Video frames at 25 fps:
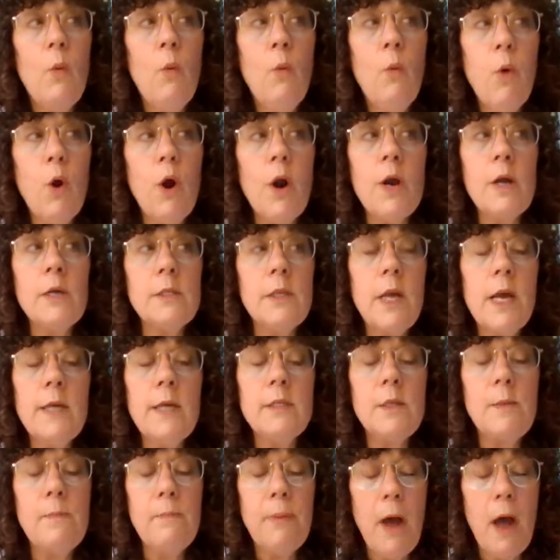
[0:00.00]
worked
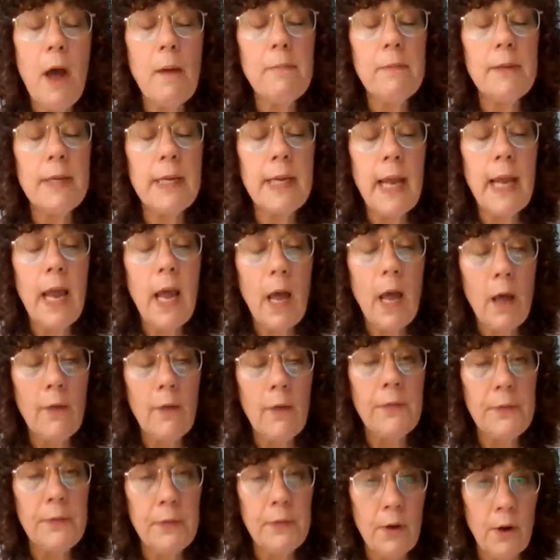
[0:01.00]
as a public
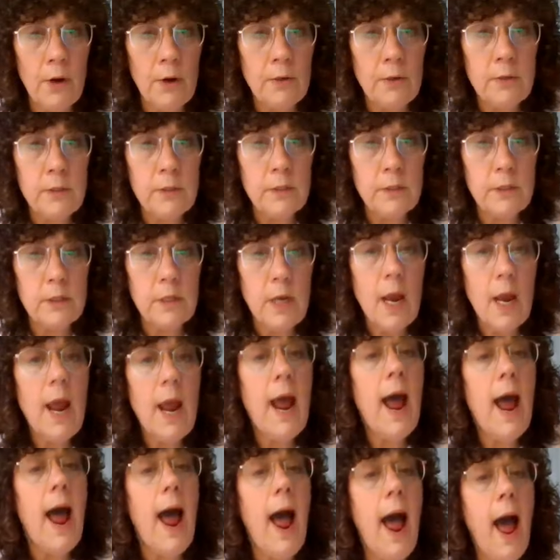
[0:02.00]
health nurse
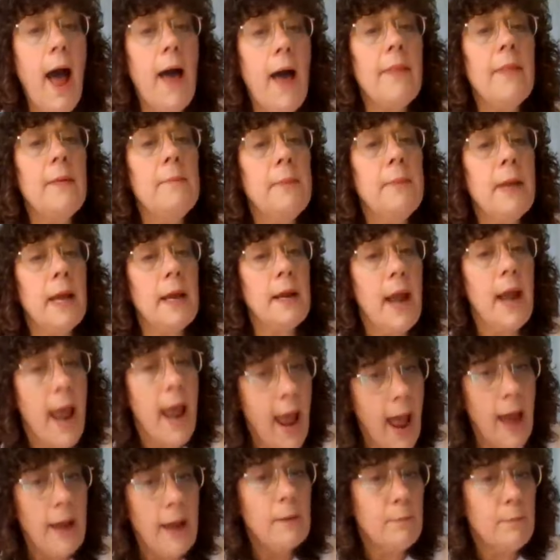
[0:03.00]
on the
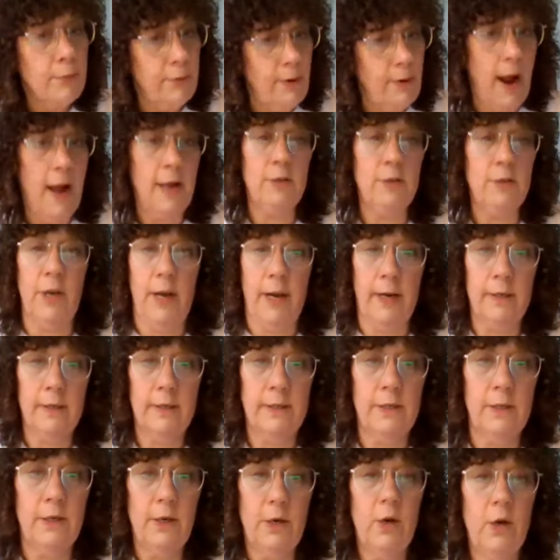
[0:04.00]
Manhattan Project,
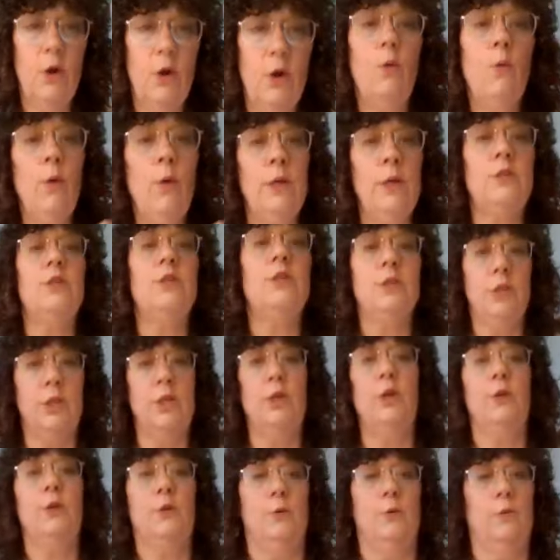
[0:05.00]
which is
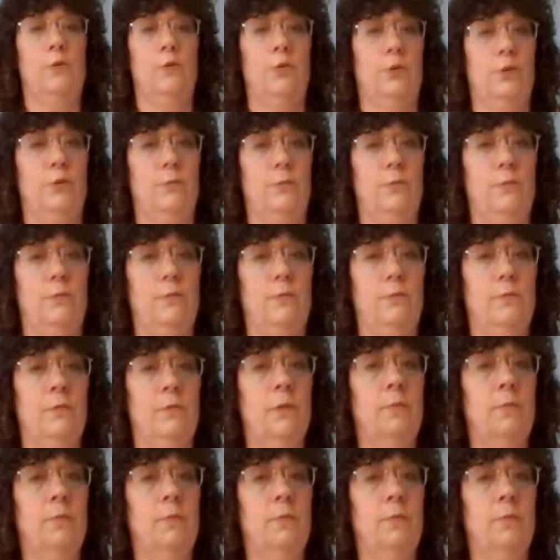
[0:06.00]
huge. The